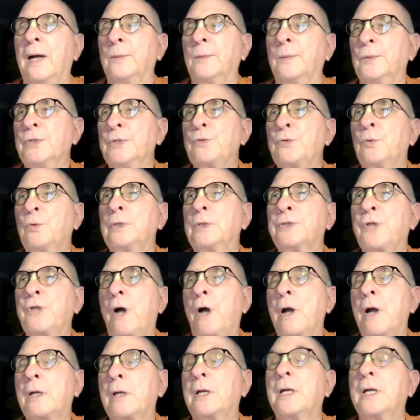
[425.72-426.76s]
which we'll
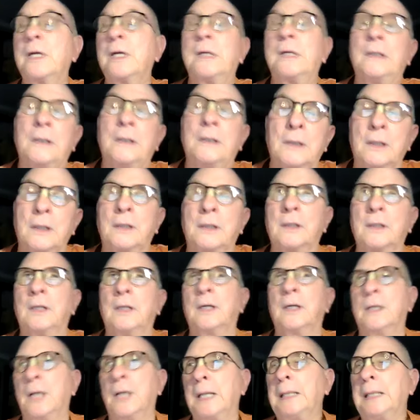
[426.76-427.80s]
talk
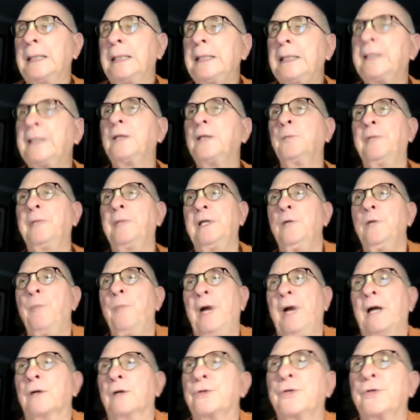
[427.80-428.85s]
a little bit
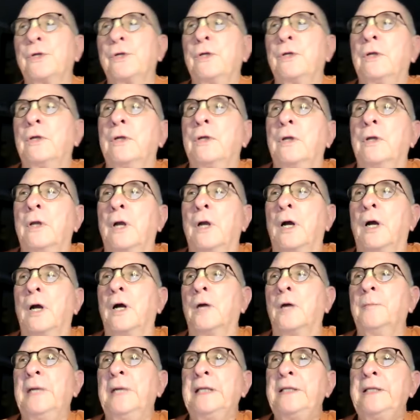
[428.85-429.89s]
about
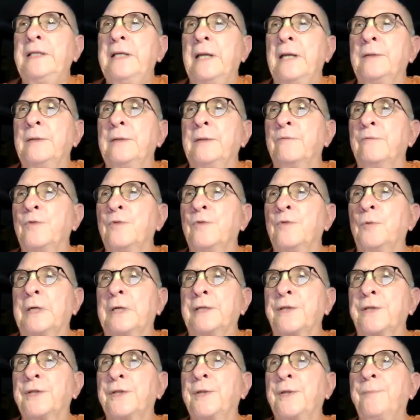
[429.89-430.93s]
at the end of the
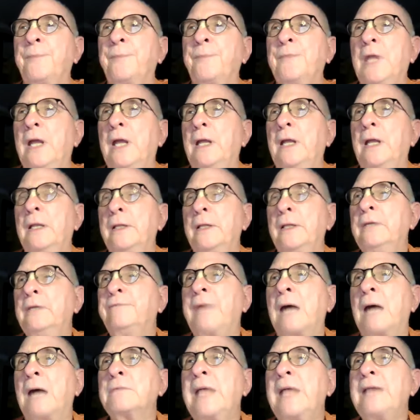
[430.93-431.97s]
month. The
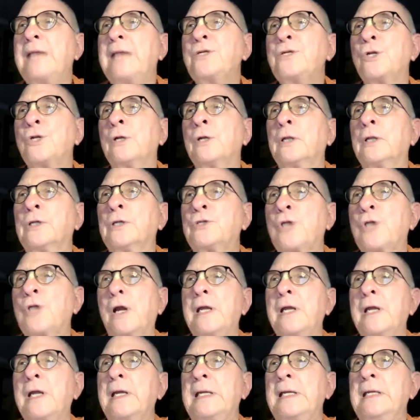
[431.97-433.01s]
foundational
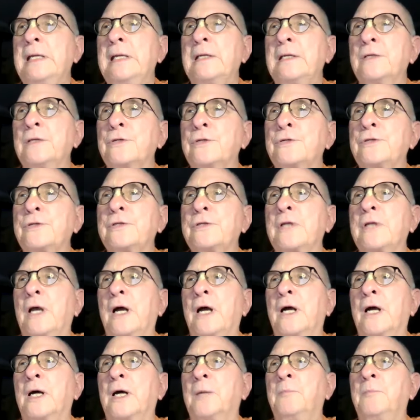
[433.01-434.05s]
acharya is
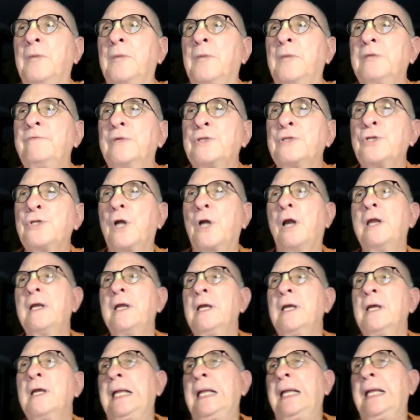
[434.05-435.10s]

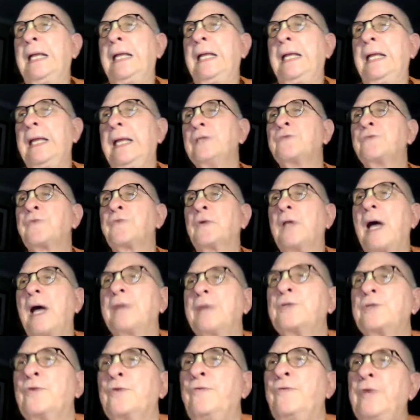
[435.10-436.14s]
Madhvacharya. His
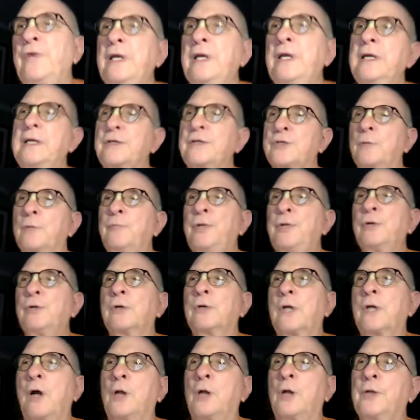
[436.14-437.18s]
philosophy is
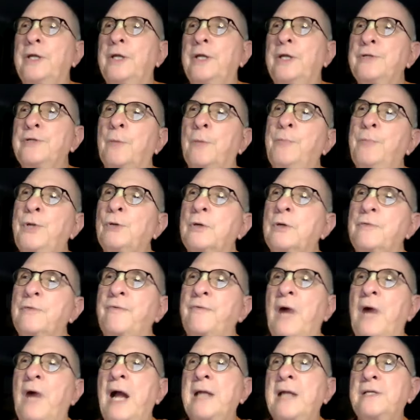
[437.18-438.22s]
it's a
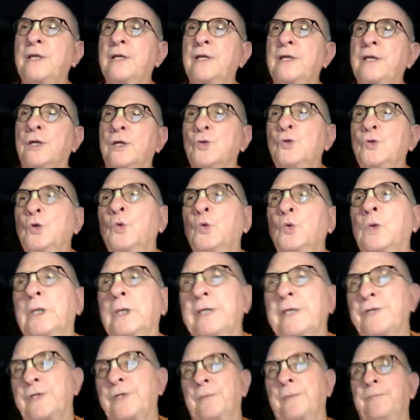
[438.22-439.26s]
purified
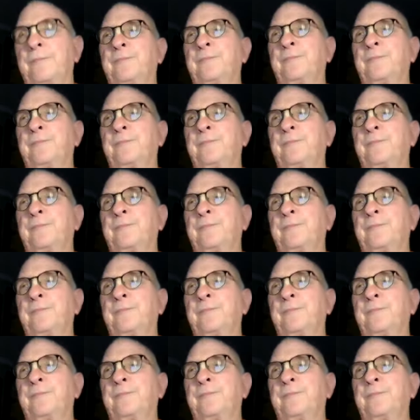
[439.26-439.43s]
dualism.